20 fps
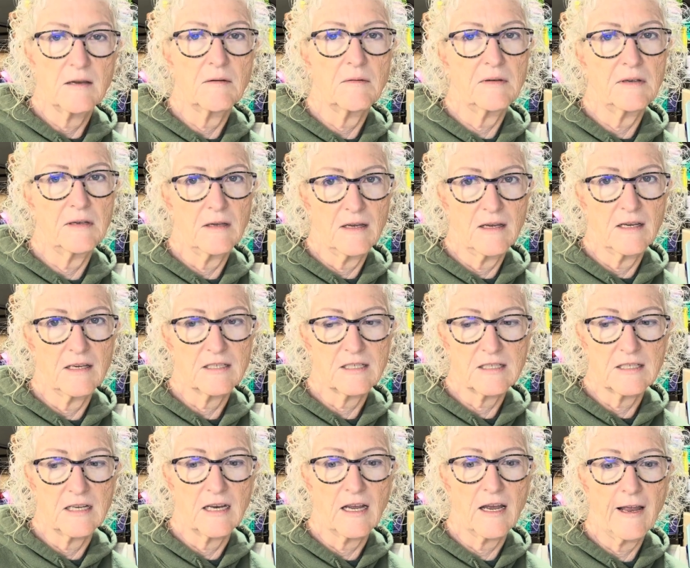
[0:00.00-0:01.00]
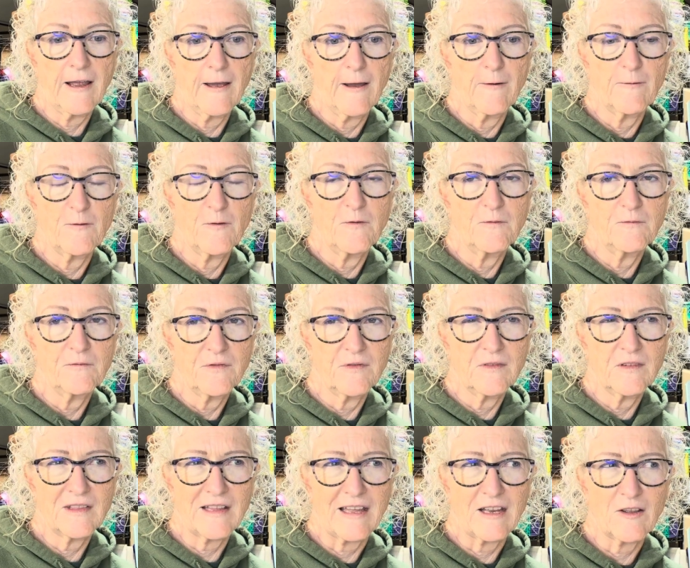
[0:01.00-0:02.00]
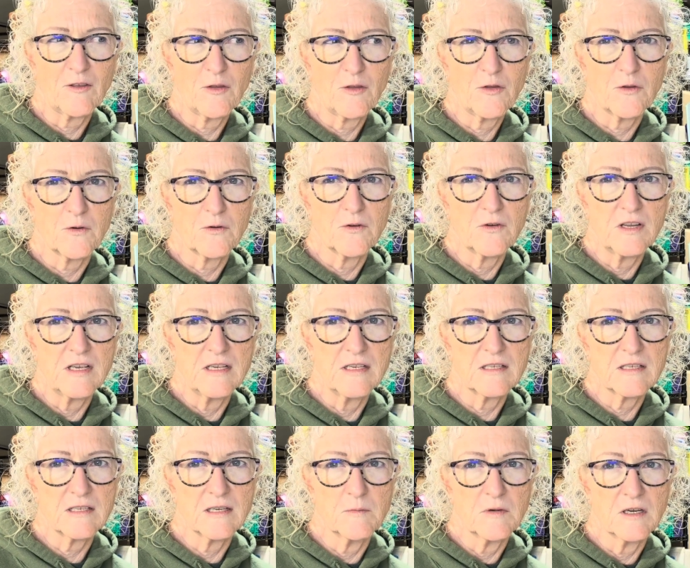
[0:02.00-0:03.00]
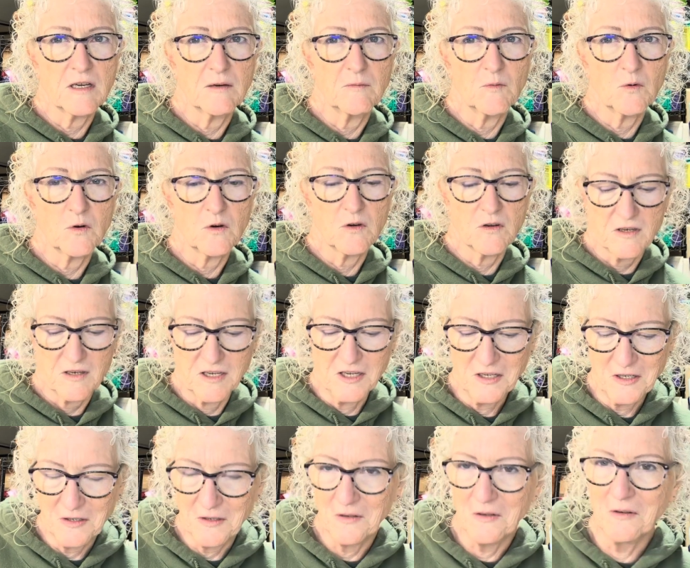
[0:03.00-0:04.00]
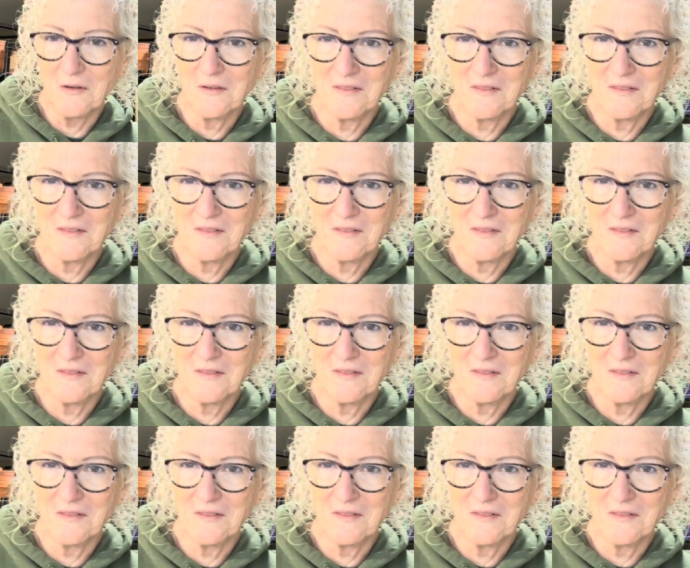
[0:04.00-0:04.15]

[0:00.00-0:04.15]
Yes, and I have like 30 some odd more to do.